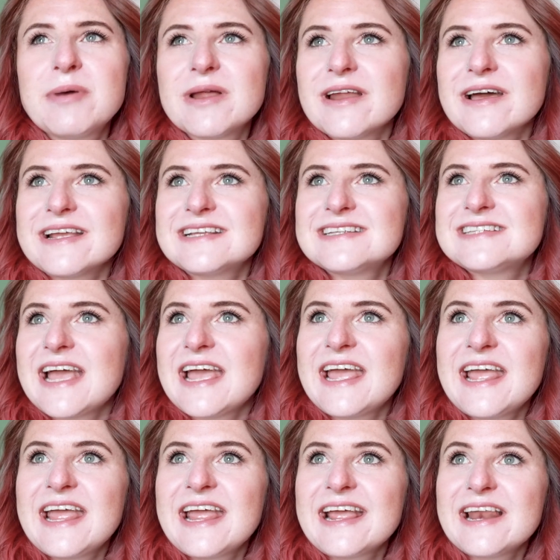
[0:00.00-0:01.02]
but like
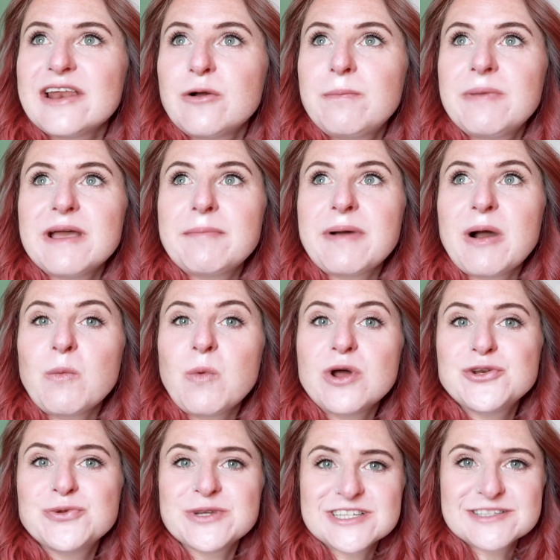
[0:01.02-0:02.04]
saying a little bit about
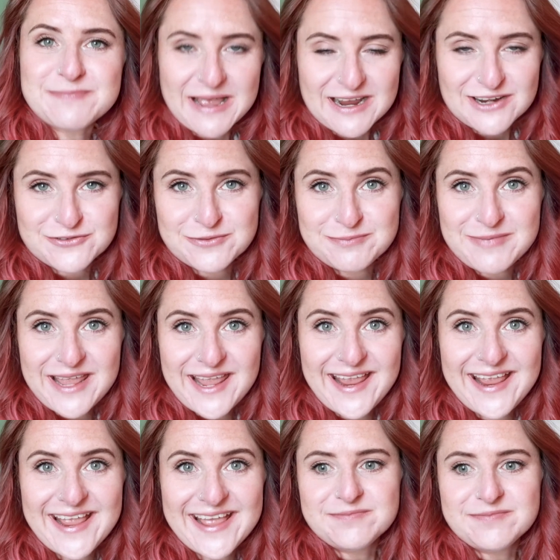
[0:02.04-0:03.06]
what to expect from
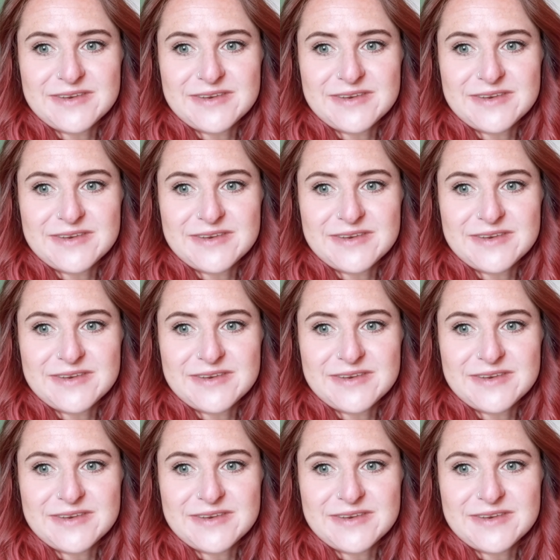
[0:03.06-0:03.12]
me.